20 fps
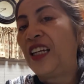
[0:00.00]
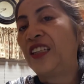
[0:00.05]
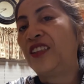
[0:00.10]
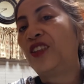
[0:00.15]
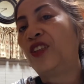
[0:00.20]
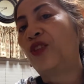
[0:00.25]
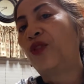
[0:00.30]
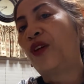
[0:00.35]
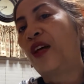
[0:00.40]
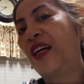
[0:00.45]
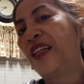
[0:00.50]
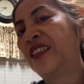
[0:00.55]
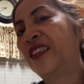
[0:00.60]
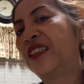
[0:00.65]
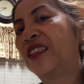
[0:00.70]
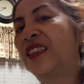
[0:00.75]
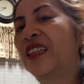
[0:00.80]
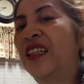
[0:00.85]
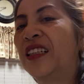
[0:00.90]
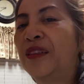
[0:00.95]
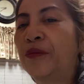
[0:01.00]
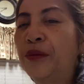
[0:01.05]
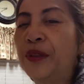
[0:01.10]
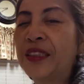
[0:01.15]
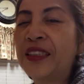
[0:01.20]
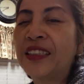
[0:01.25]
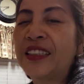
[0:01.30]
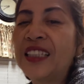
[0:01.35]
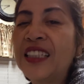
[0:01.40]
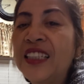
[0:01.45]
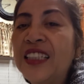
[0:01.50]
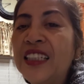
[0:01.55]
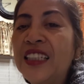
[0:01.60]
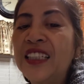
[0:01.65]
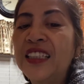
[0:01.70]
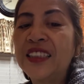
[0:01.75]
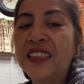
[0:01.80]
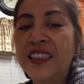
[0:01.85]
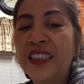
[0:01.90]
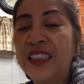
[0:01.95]
the rice is gonna be
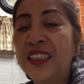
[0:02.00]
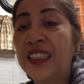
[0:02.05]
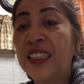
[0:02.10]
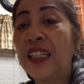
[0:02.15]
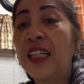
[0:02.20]
sticky,